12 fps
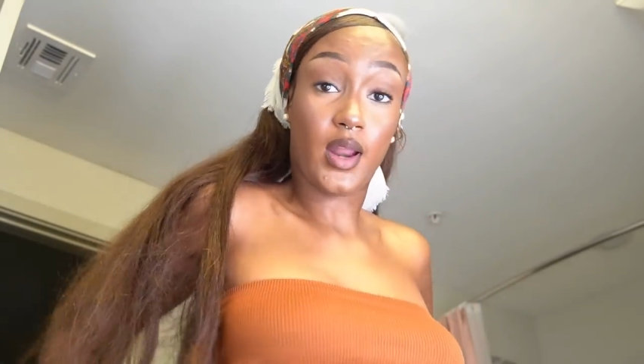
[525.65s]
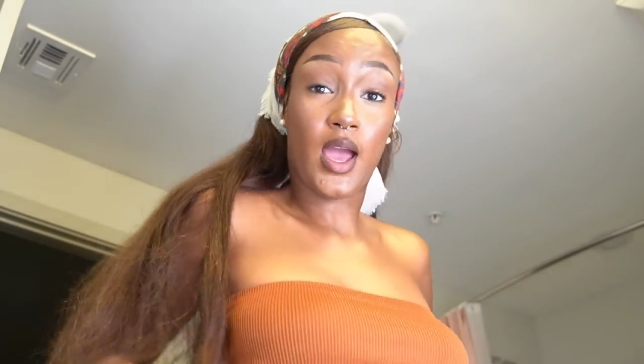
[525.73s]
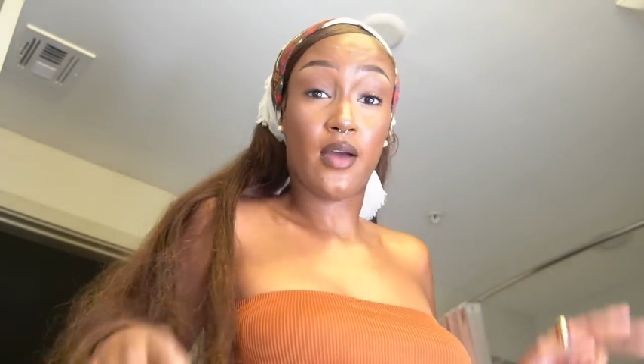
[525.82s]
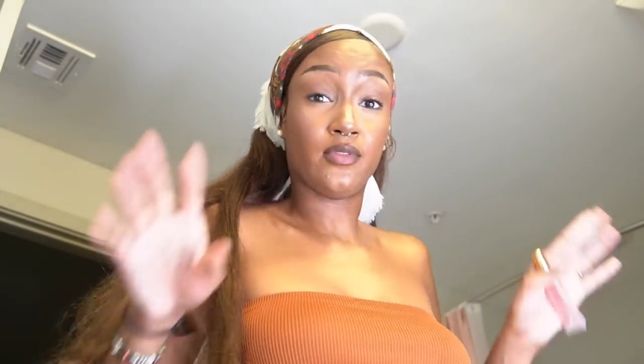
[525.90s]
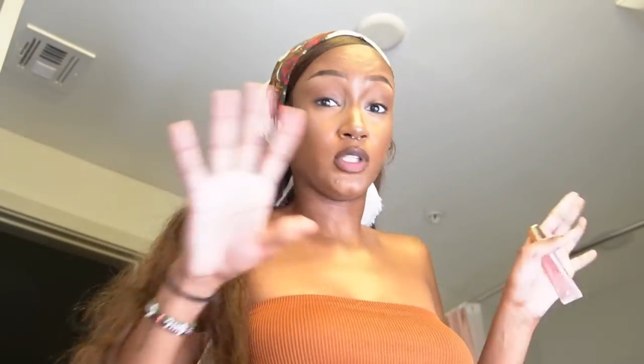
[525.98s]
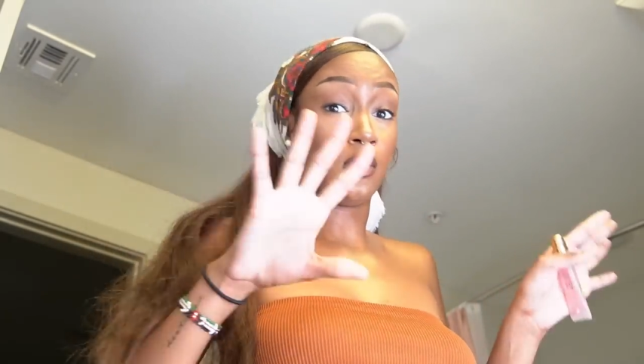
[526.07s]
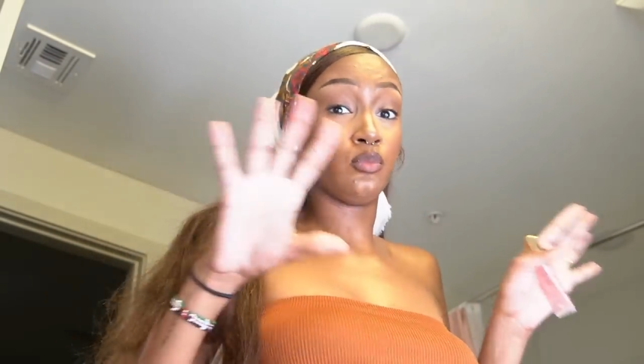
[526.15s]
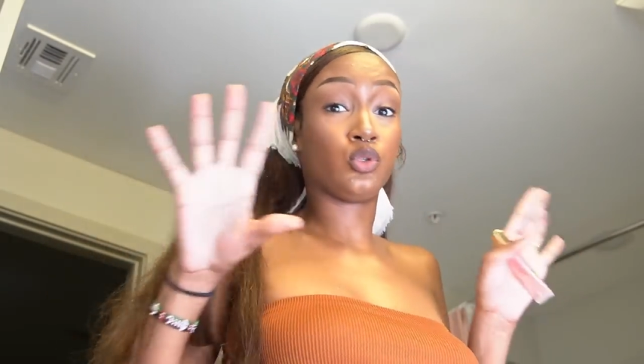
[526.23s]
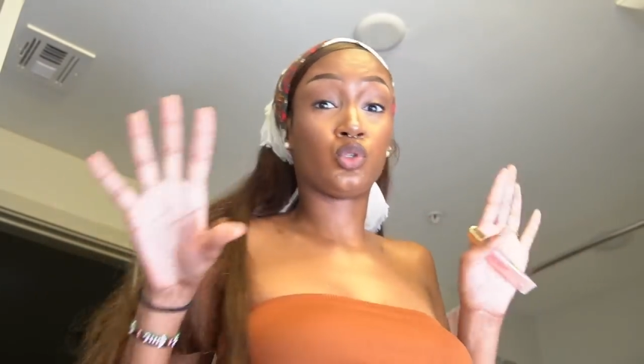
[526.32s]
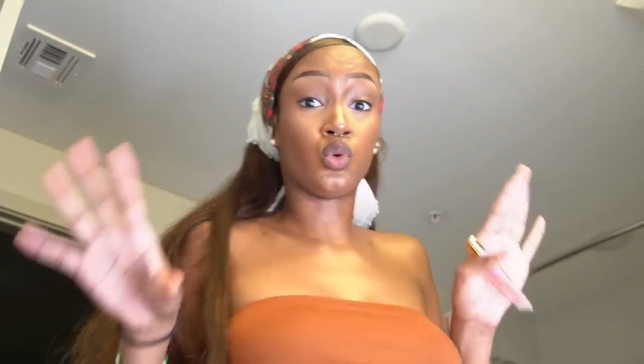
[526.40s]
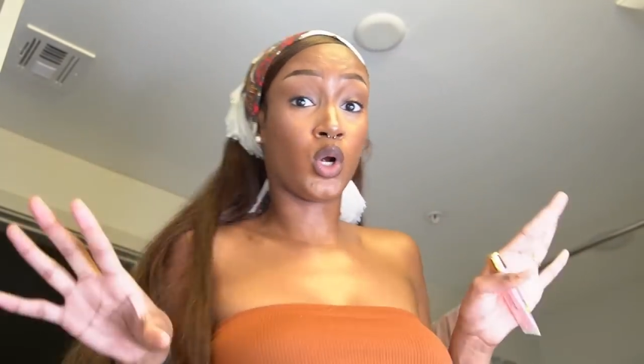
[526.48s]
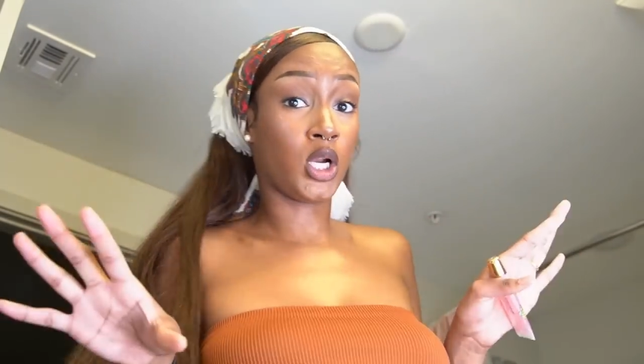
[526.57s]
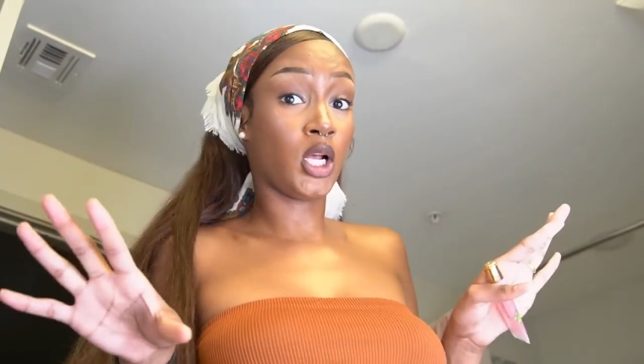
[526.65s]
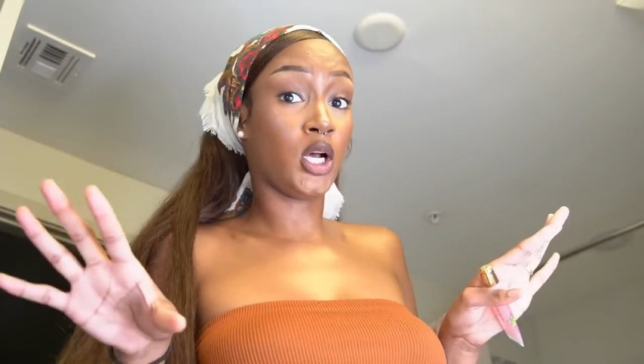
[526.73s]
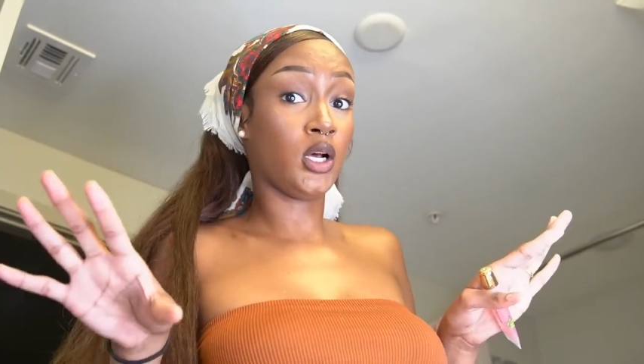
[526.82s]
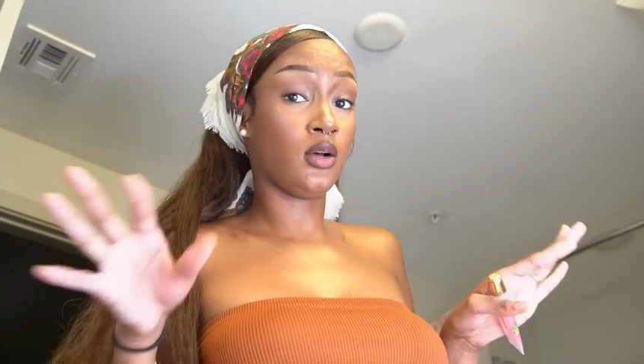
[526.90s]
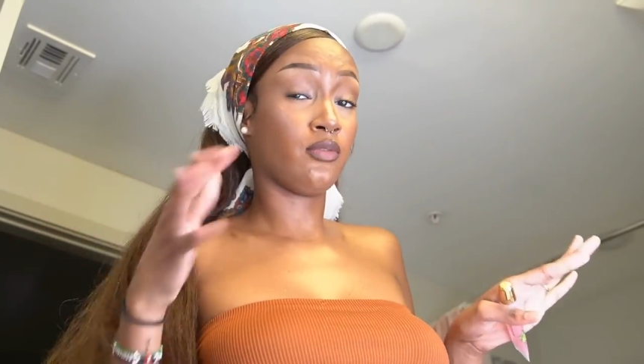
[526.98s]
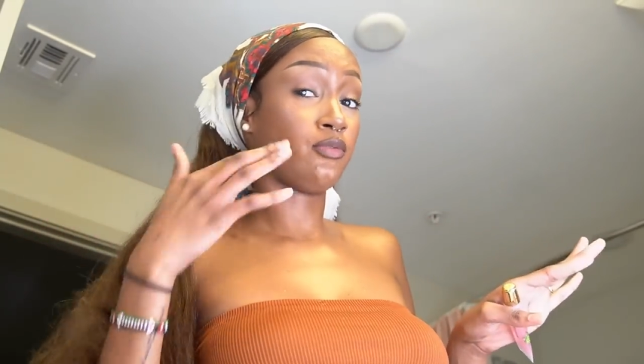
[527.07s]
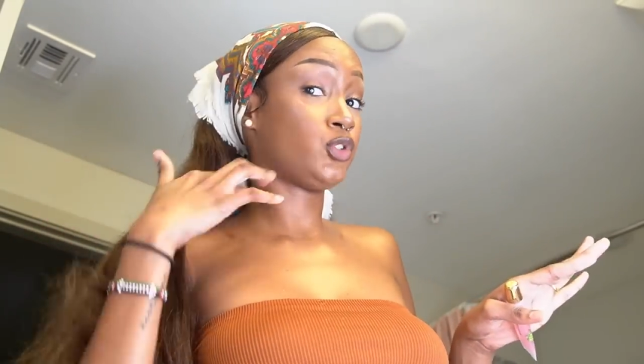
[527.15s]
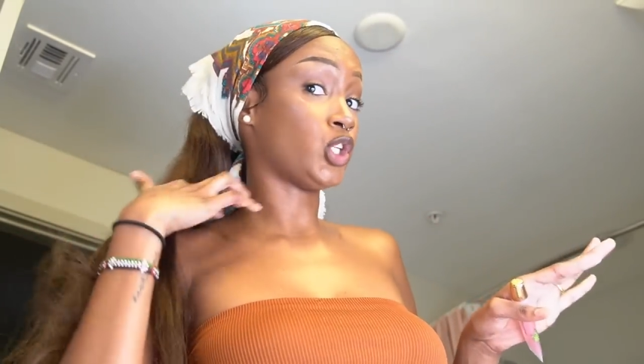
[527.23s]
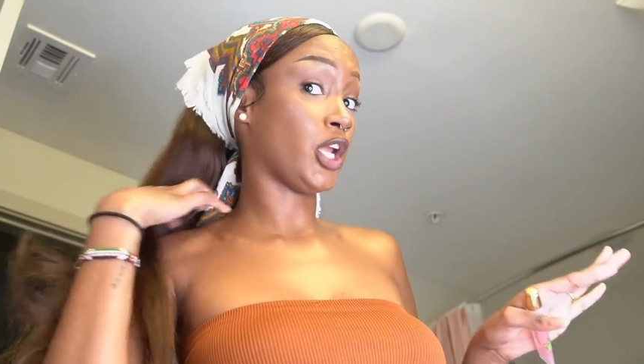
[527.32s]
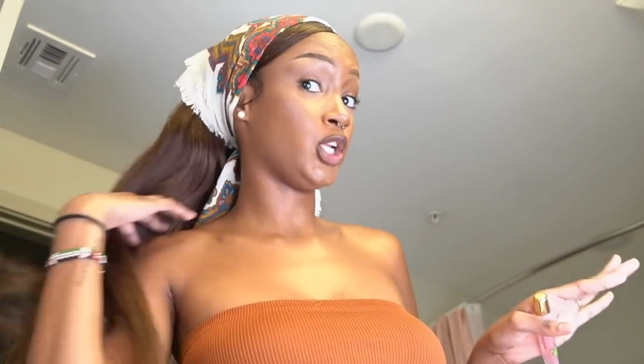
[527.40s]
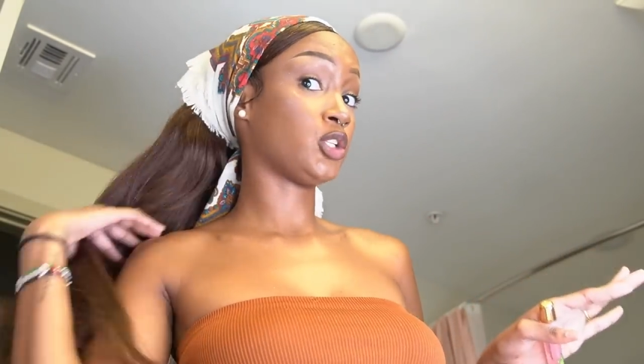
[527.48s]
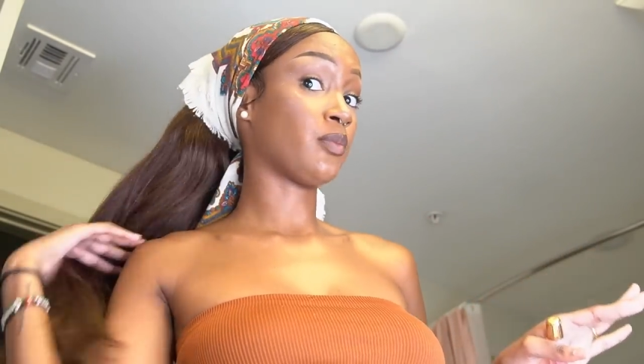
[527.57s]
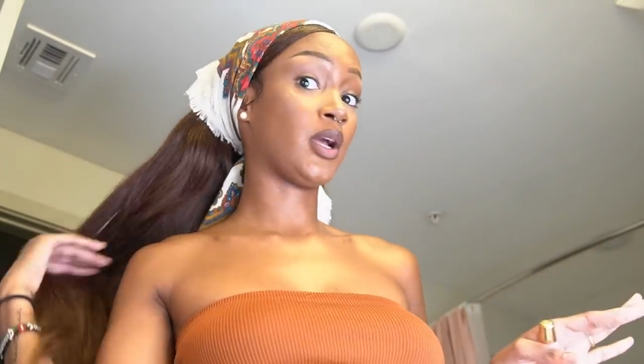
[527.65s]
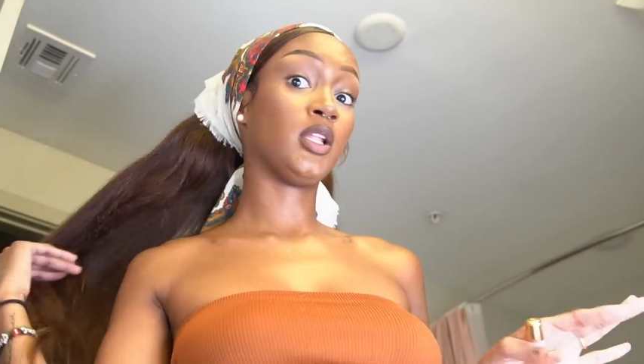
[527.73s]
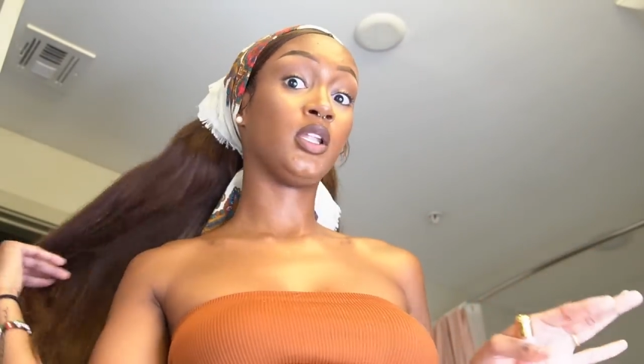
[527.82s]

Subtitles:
to have some sort of change in my